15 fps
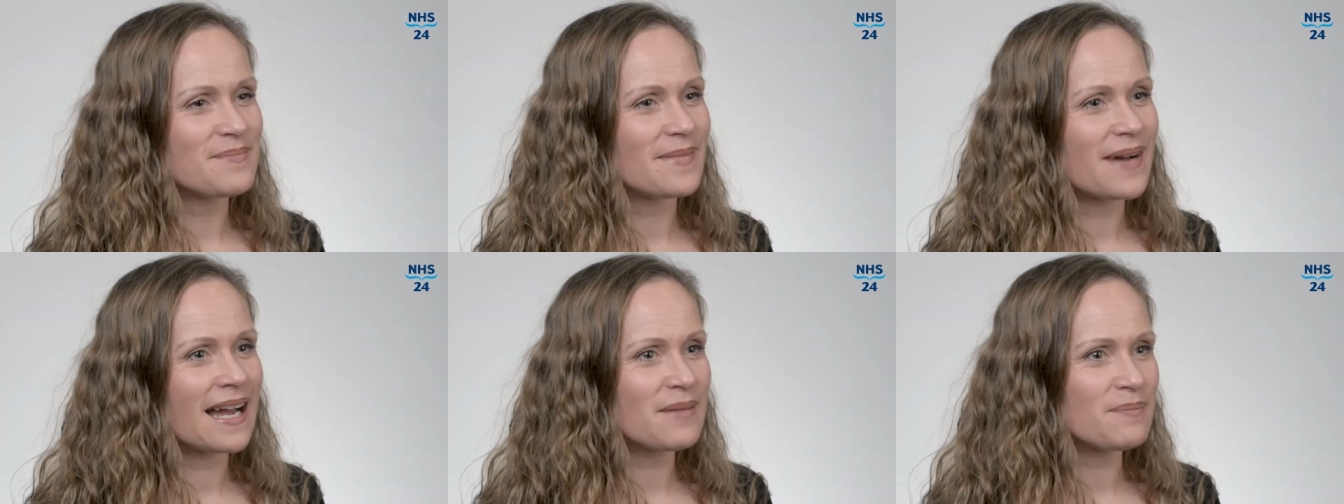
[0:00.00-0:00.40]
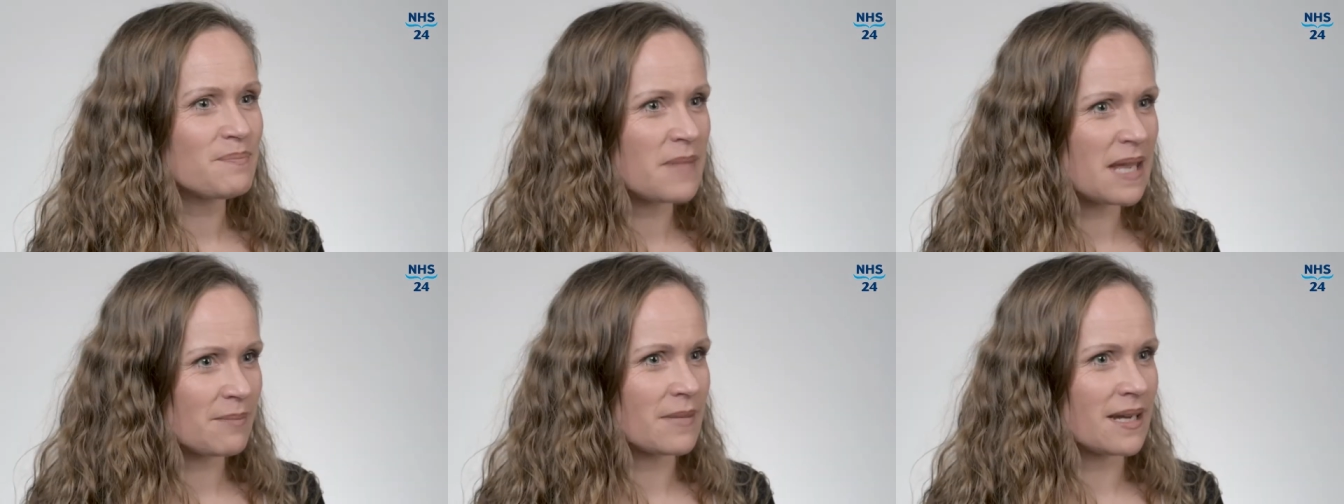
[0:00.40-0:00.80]
I
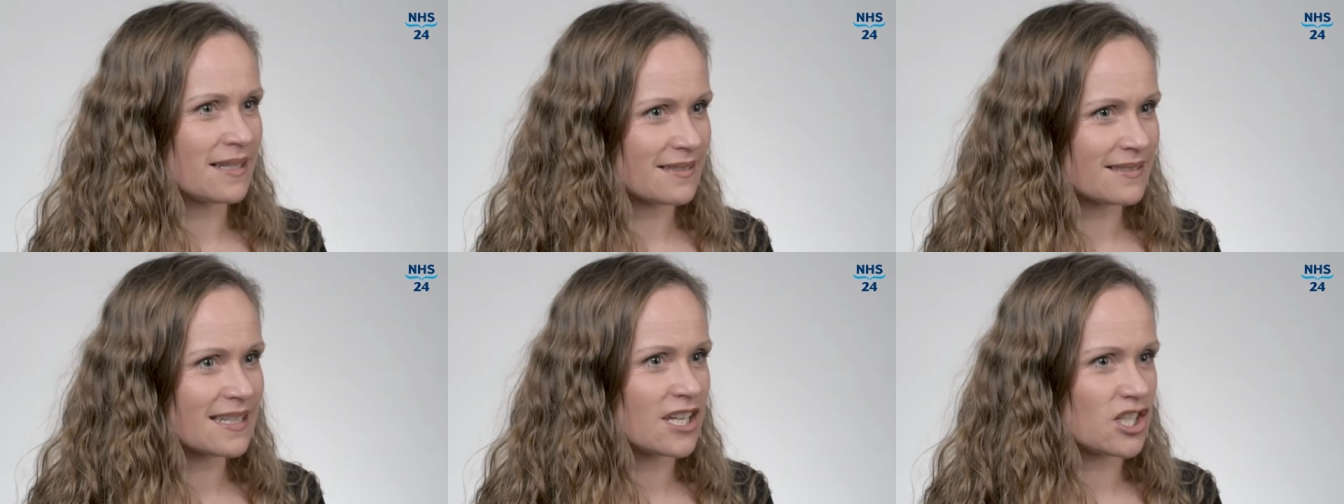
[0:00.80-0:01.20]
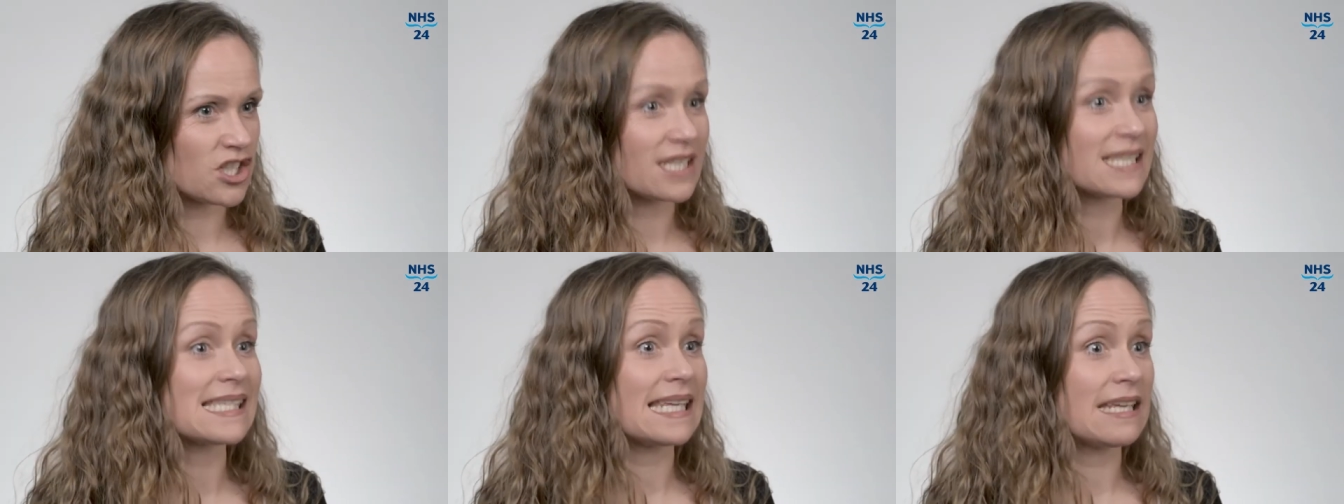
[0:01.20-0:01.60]
make my kitchen
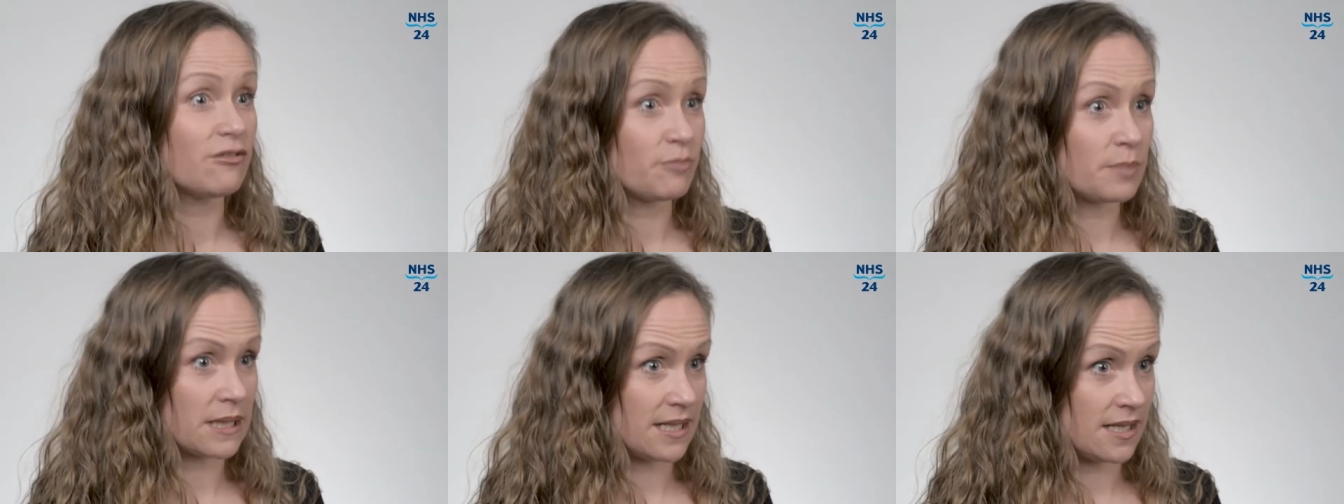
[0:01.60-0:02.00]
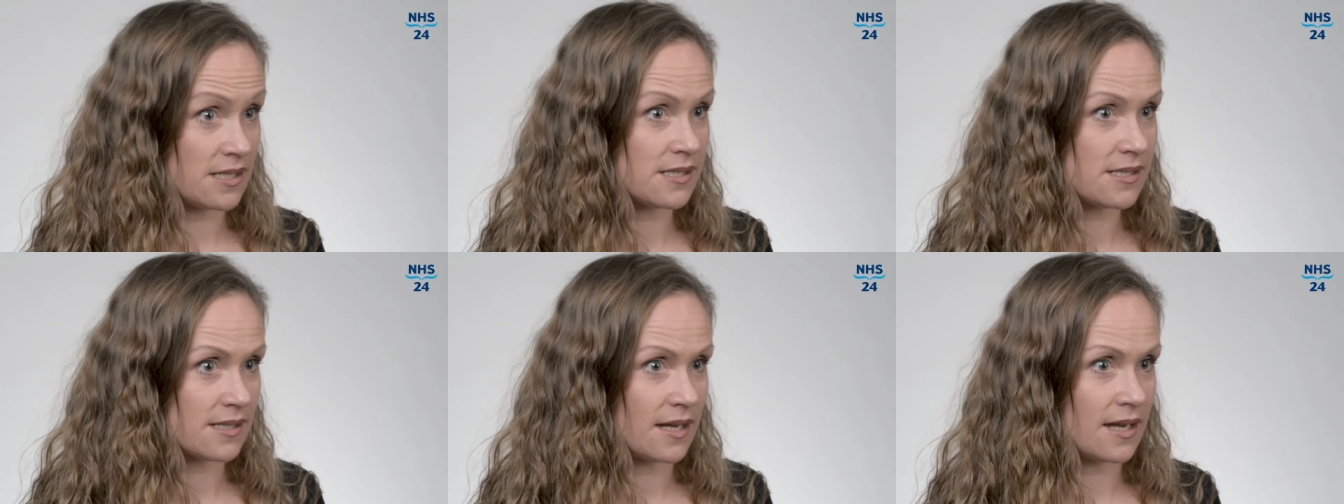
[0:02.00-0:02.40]
a safe
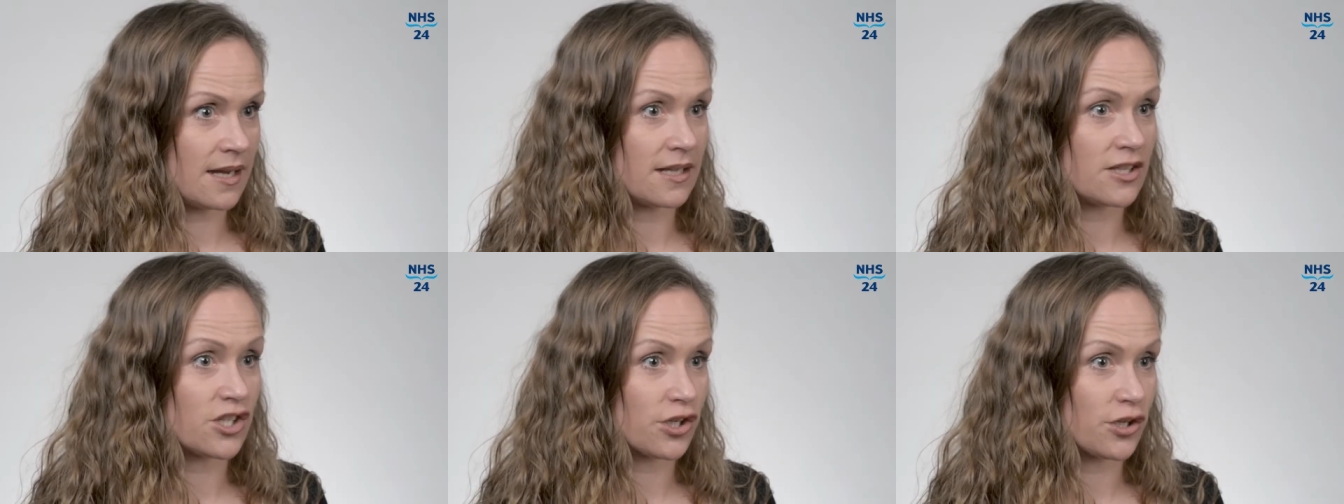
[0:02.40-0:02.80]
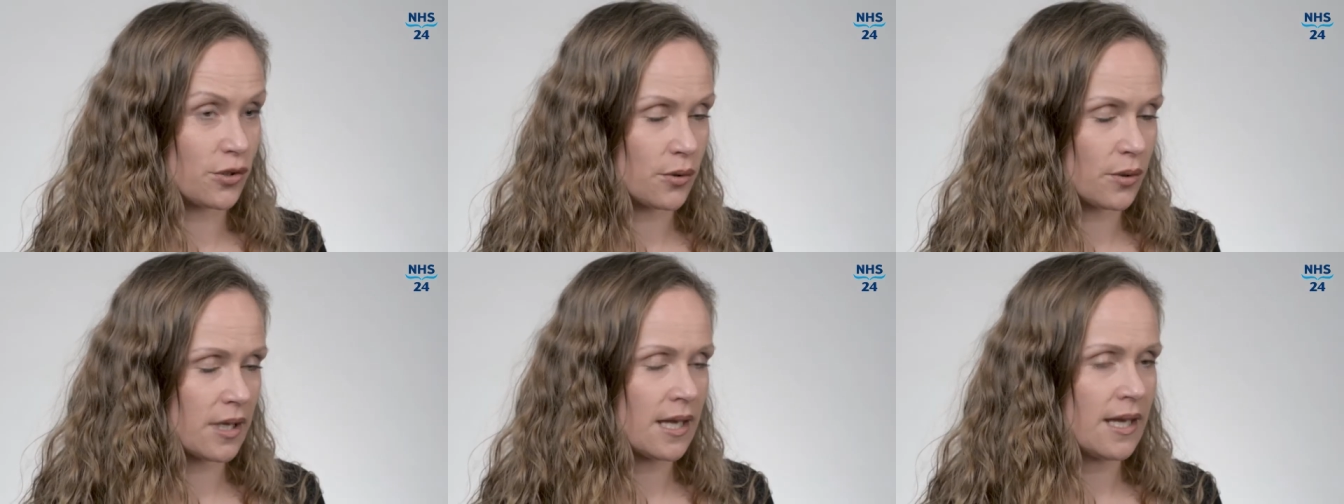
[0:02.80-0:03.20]
place to cook.